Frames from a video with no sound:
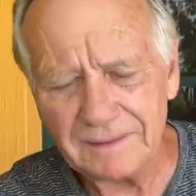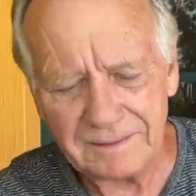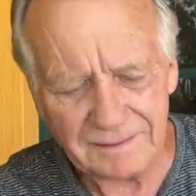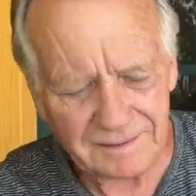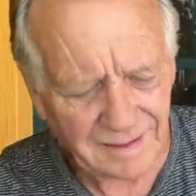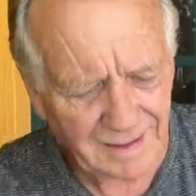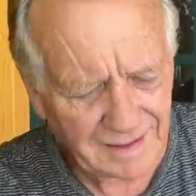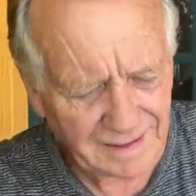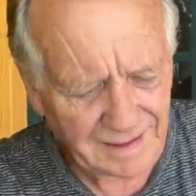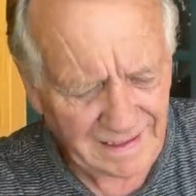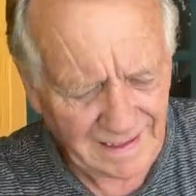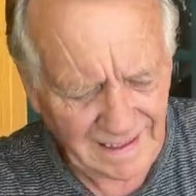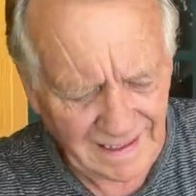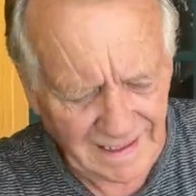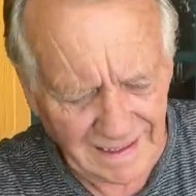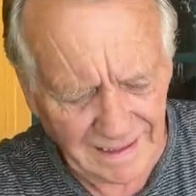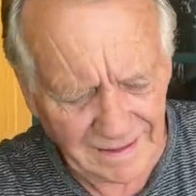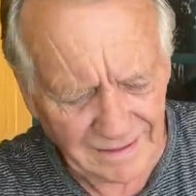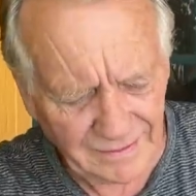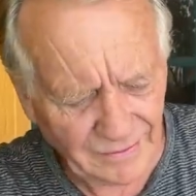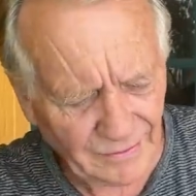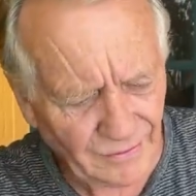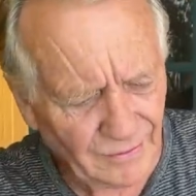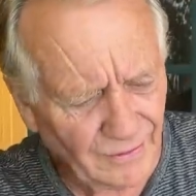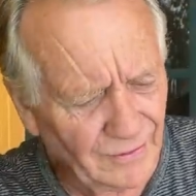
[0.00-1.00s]
Not an ad,
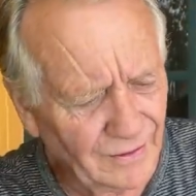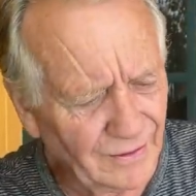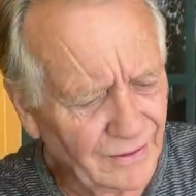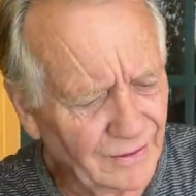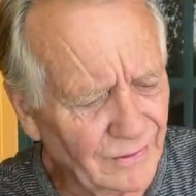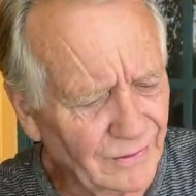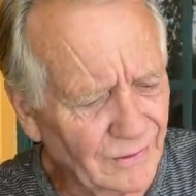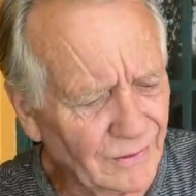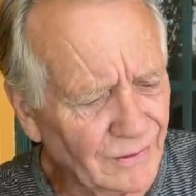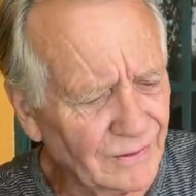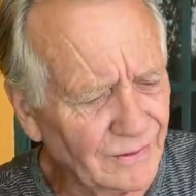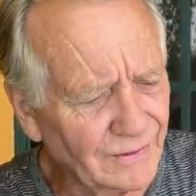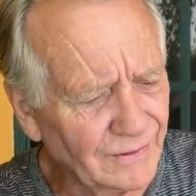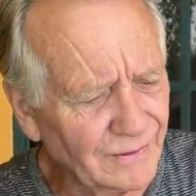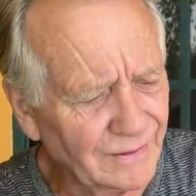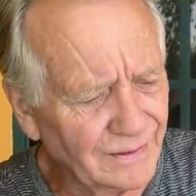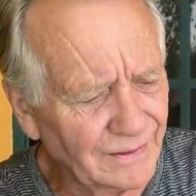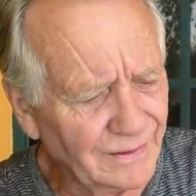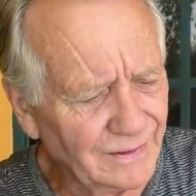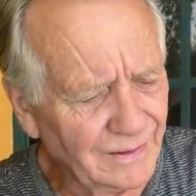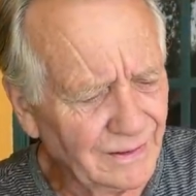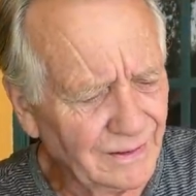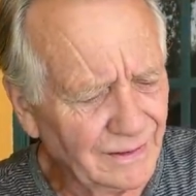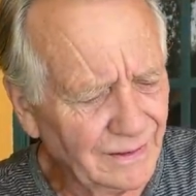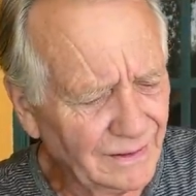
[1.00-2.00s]
an article.
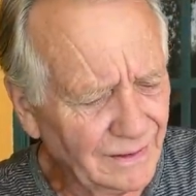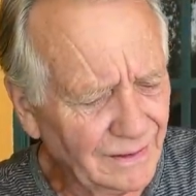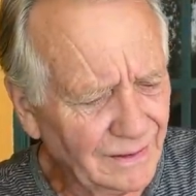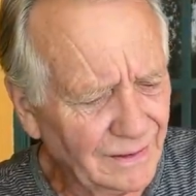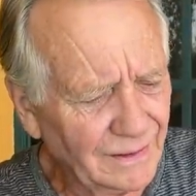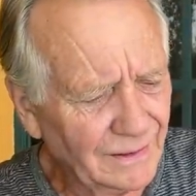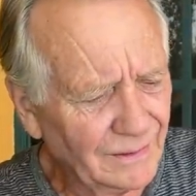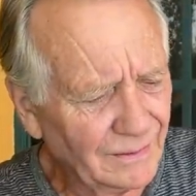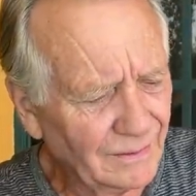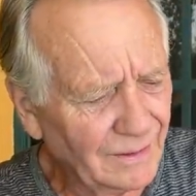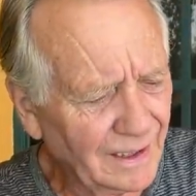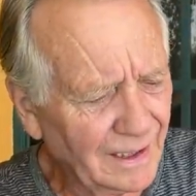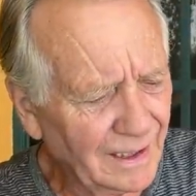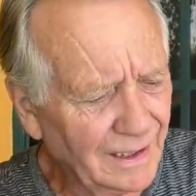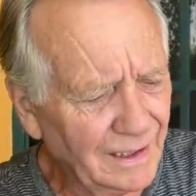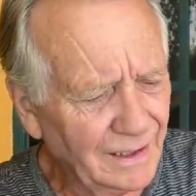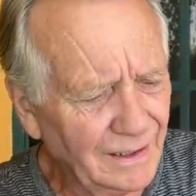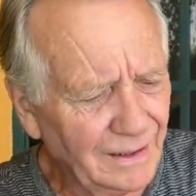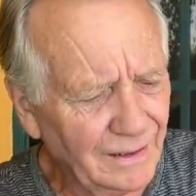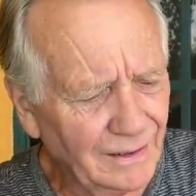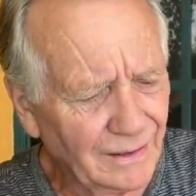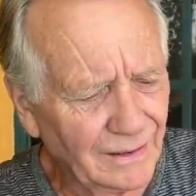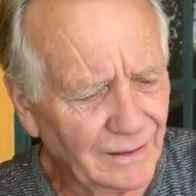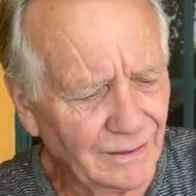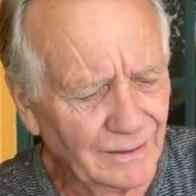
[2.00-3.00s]
Right
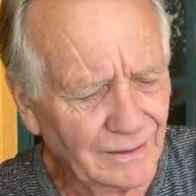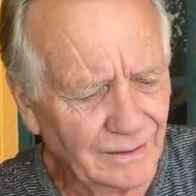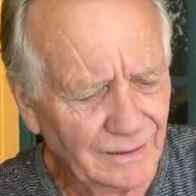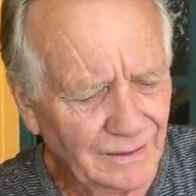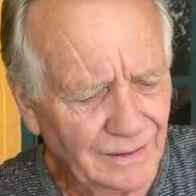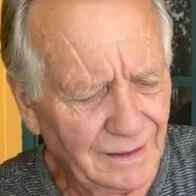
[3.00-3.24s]
here.